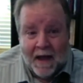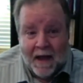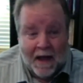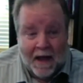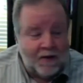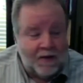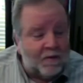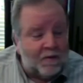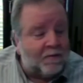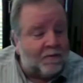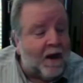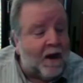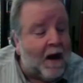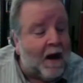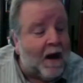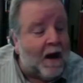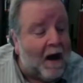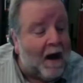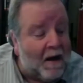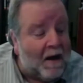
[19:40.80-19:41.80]
and you
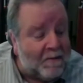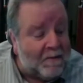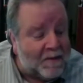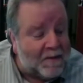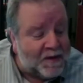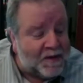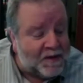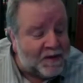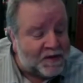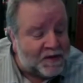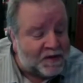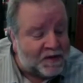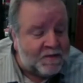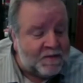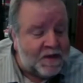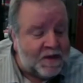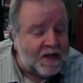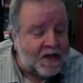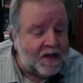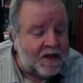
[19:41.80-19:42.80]
promised
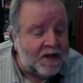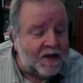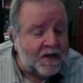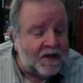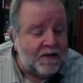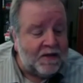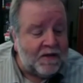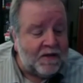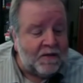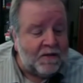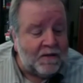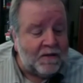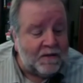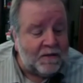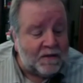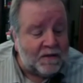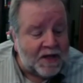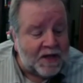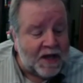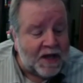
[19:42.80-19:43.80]
me
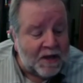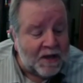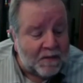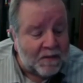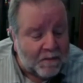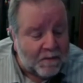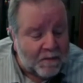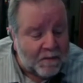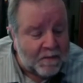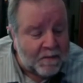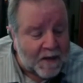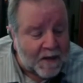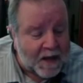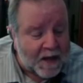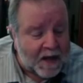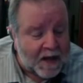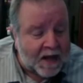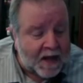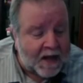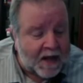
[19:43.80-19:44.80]
you'd keep
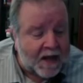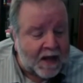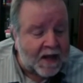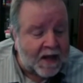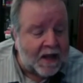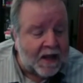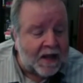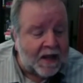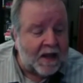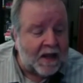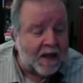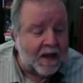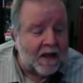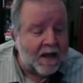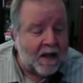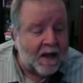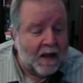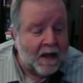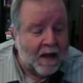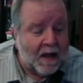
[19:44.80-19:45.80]
me.
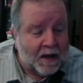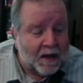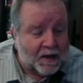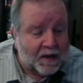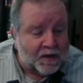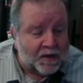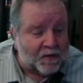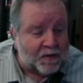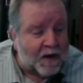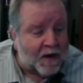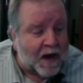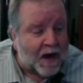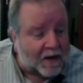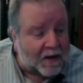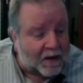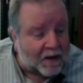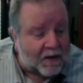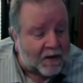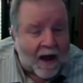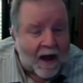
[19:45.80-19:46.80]
'Cause when
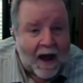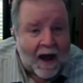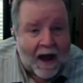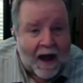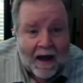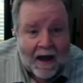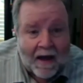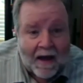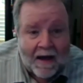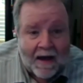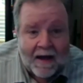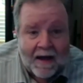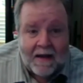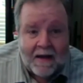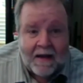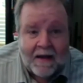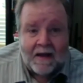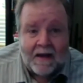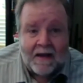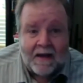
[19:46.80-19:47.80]
I cry,
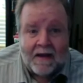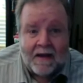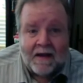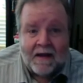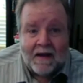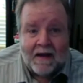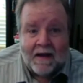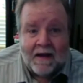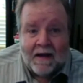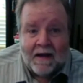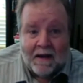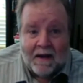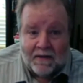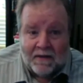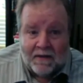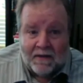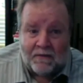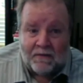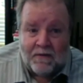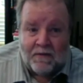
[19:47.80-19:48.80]

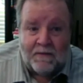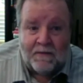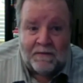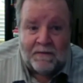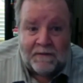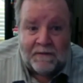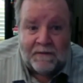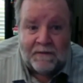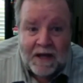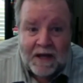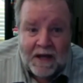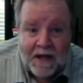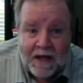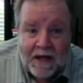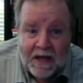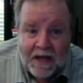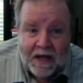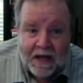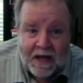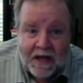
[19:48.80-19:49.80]
the roof
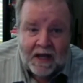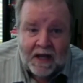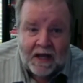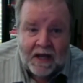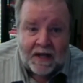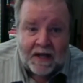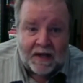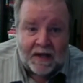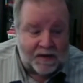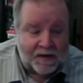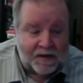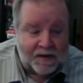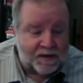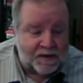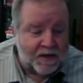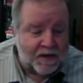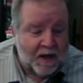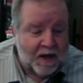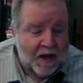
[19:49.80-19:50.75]
leaks,